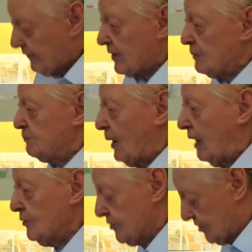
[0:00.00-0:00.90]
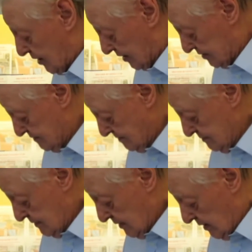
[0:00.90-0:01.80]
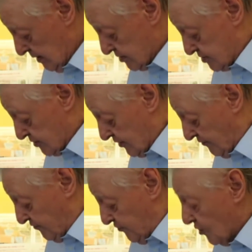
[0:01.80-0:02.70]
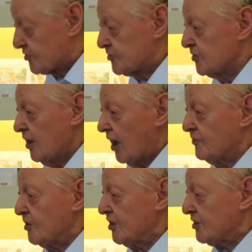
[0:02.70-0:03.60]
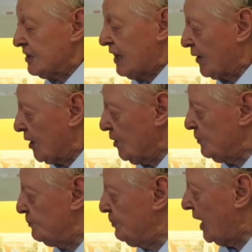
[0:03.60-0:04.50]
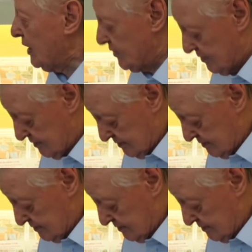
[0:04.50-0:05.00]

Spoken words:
and they bound her to the foot of her narrow bed.